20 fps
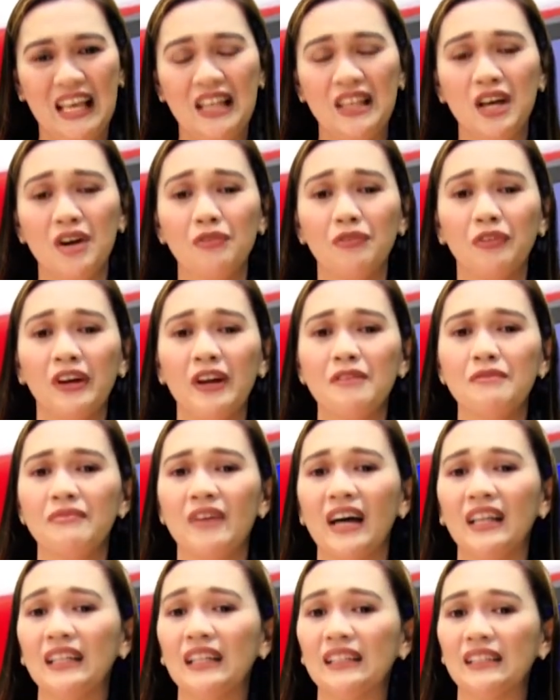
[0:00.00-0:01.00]
Now for
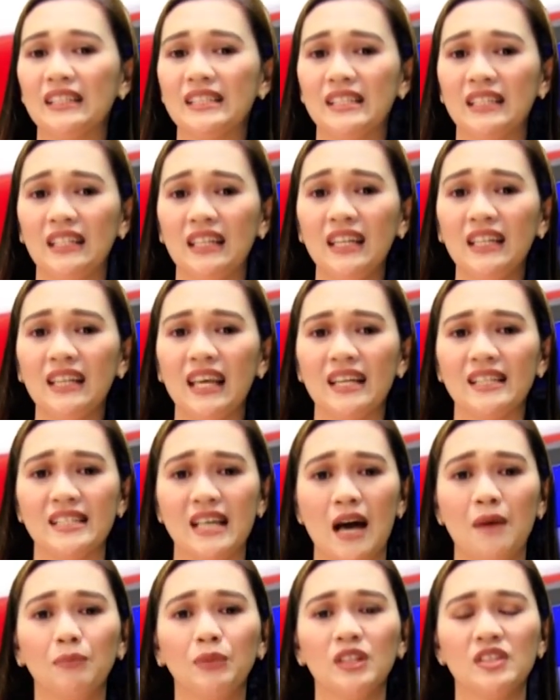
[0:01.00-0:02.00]
empathic listening, the
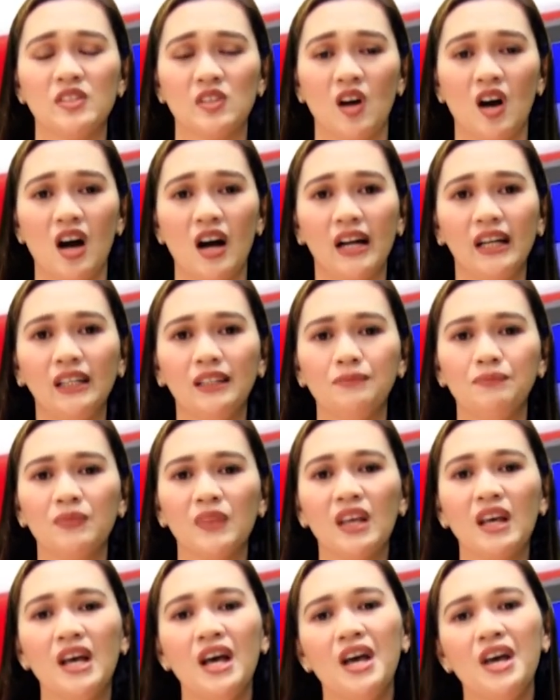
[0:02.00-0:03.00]
examples are:
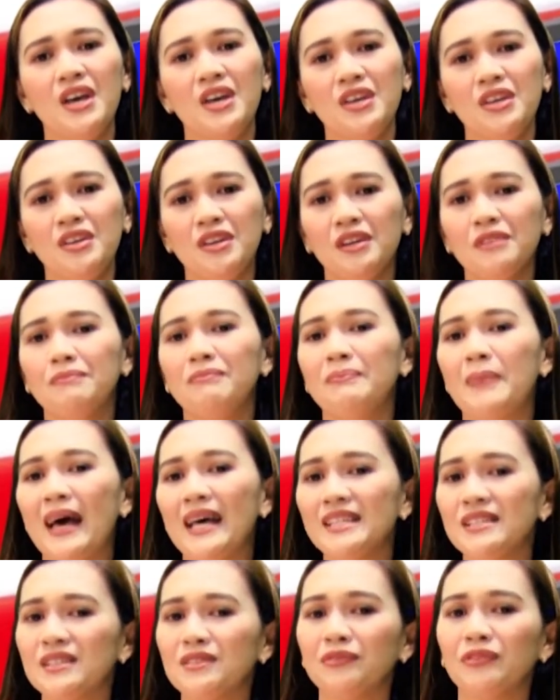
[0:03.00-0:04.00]
your
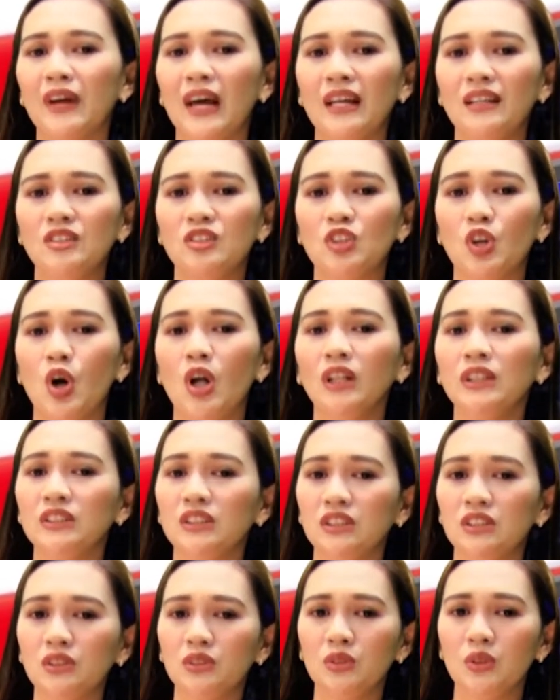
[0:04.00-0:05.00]
best friend told
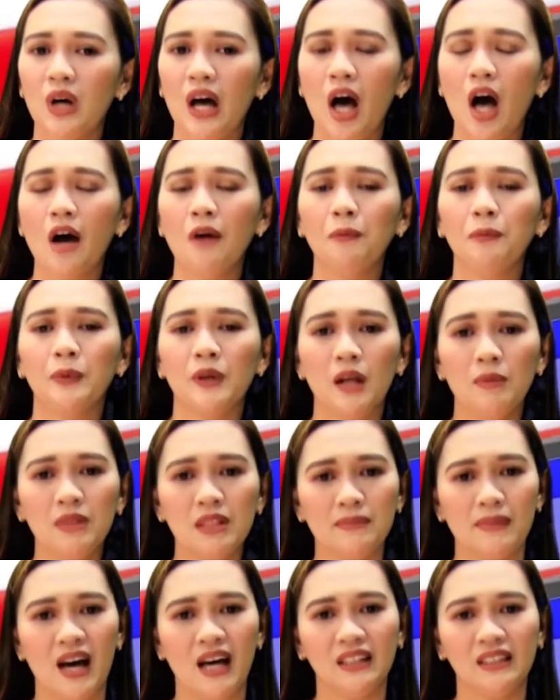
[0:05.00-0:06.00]
you how
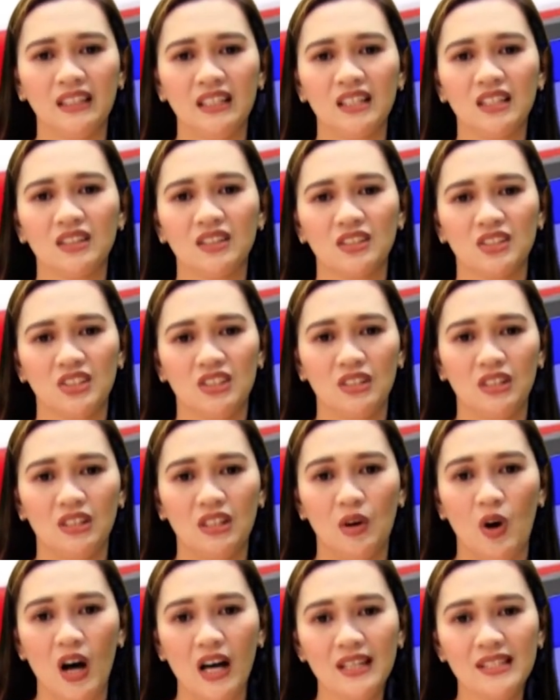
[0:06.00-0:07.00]
problematic she
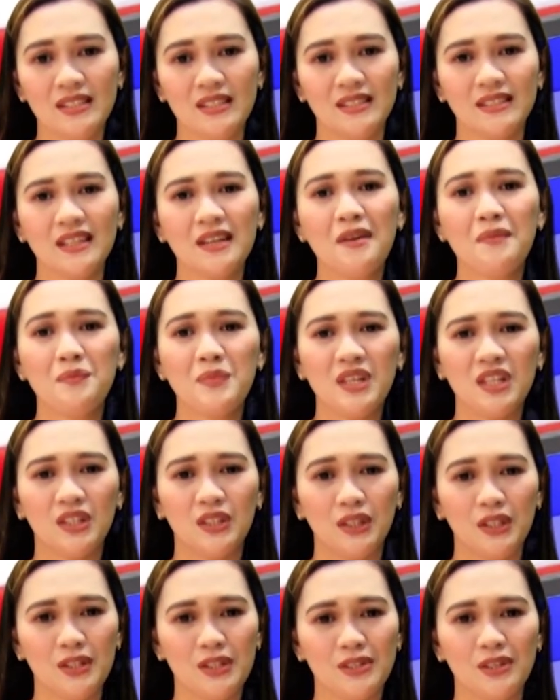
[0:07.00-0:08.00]
was
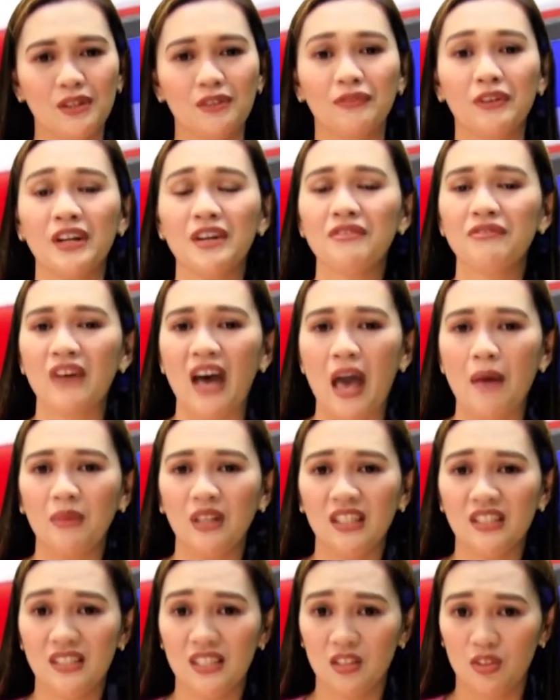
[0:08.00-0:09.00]
because of her
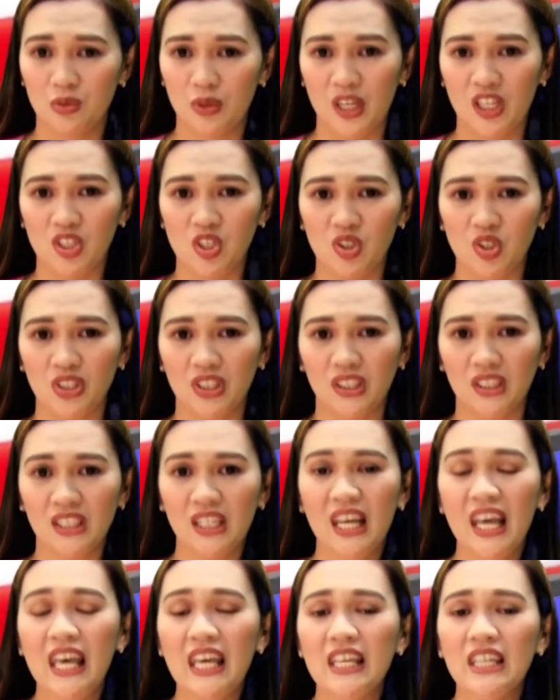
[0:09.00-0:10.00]
family situation.
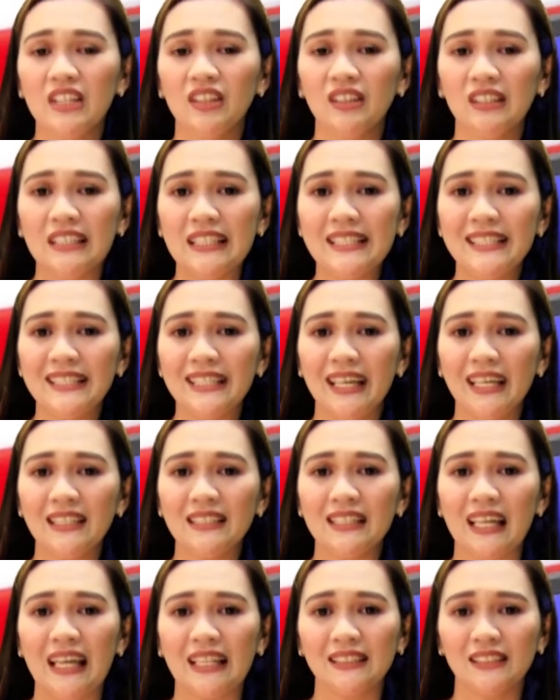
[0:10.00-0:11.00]
You
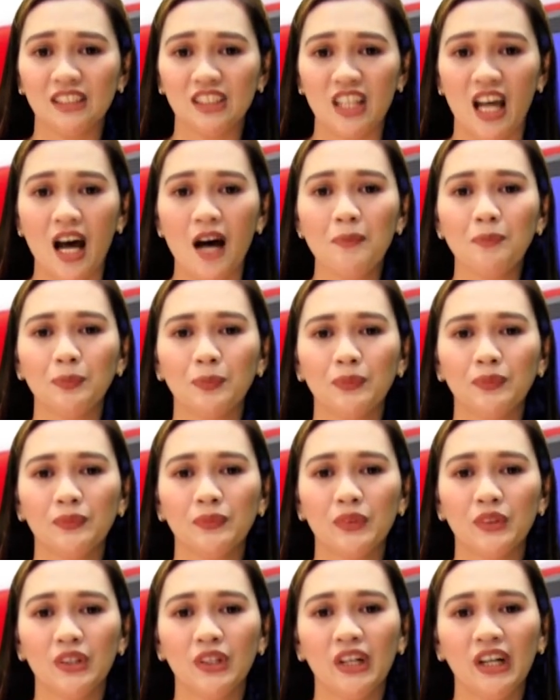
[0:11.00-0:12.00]
listened and tapped
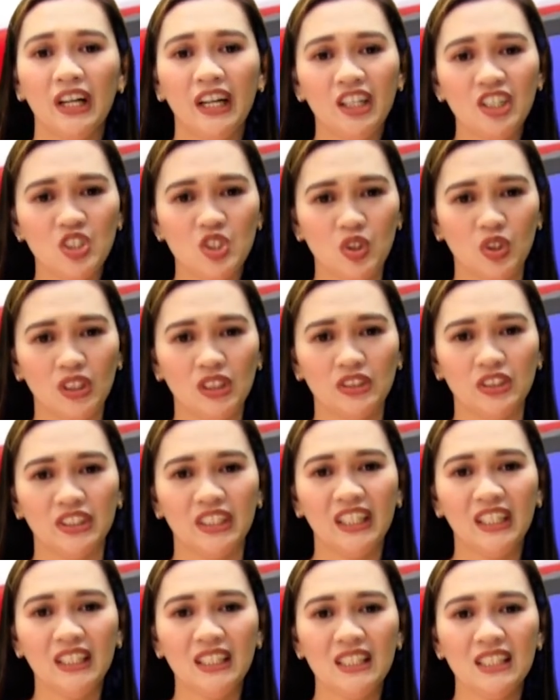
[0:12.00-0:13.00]
her
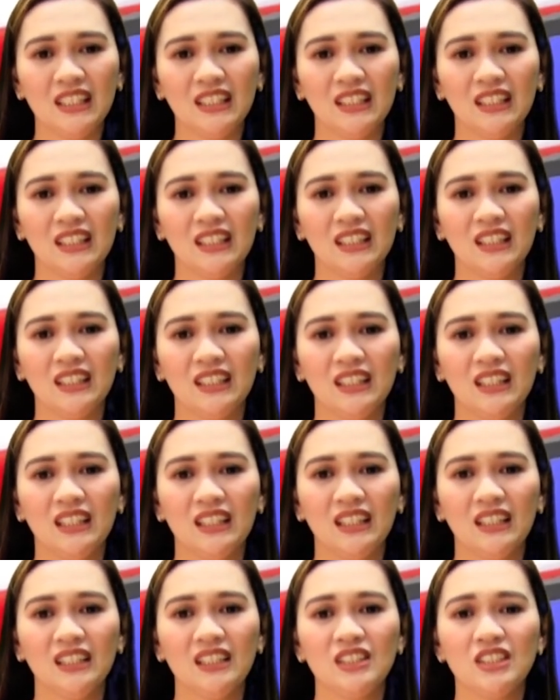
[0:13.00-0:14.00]
shoulder
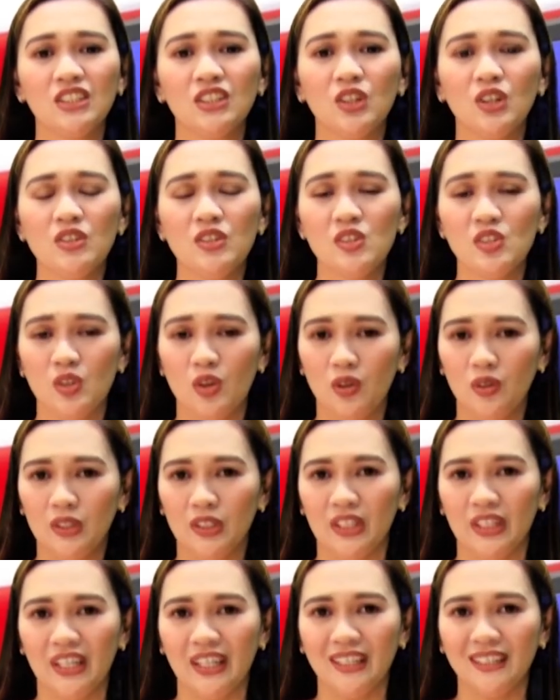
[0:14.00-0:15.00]
to console
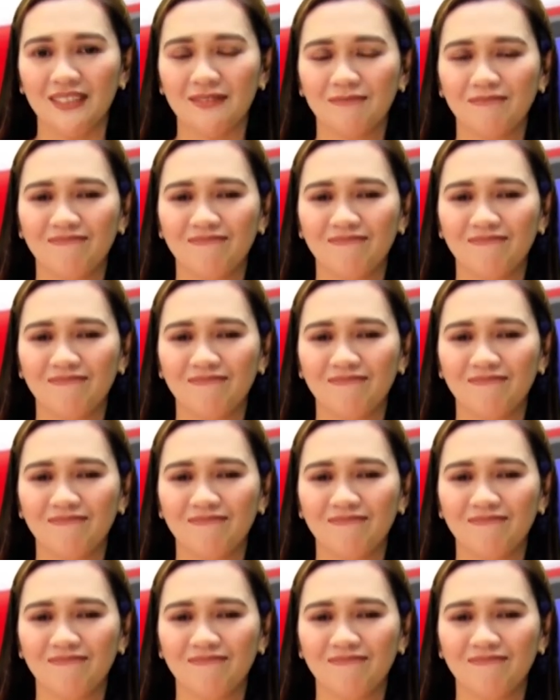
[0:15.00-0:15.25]
her.